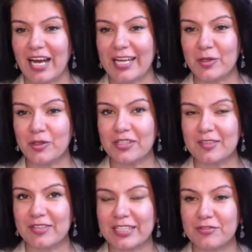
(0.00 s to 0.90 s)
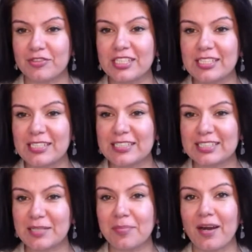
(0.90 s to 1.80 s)
I know you're in a very
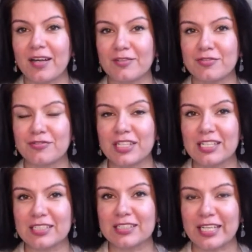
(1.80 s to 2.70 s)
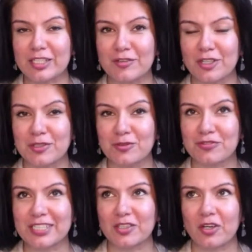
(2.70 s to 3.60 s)
freezing part of Finland and you got 2
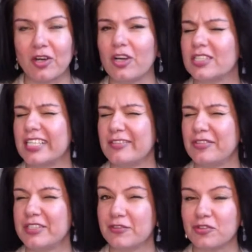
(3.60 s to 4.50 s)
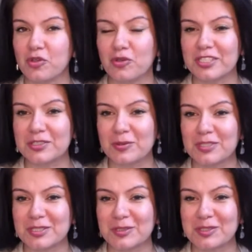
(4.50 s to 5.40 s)
feet or 10 feet of snow, Risto.
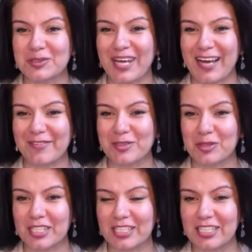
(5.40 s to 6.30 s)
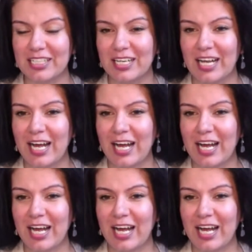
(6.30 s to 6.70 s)
It's good to have you here.